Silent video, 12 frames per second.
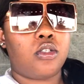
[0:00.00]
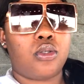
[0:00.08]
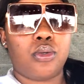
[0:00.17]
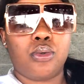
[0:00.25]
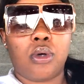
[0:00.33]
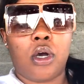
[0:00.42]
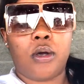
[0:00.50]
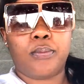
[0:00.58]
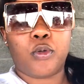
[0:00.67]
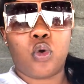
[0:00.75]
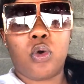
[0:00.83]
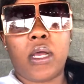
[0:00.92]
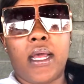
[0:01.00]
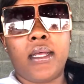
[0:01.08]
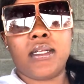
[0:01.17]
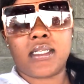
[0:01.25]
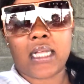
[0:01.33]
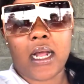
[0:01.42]
to go get
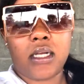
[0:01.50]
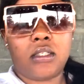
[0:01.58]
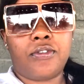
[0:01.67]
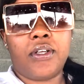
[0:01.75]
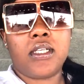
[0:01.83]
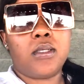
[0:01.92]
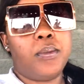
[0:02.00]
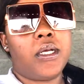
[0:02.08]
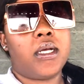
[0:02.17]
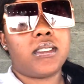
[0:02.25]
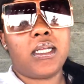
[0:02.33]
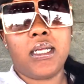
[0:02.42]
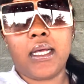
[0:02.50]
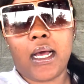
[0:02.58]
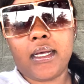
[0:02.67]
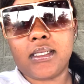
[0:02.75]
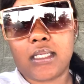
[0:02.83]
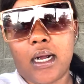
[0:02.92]
his tires fixed, because he got
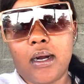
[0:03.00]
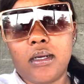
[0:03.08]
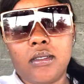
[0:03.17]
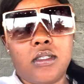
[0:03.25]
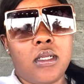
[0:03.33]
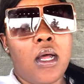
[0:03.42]
his tires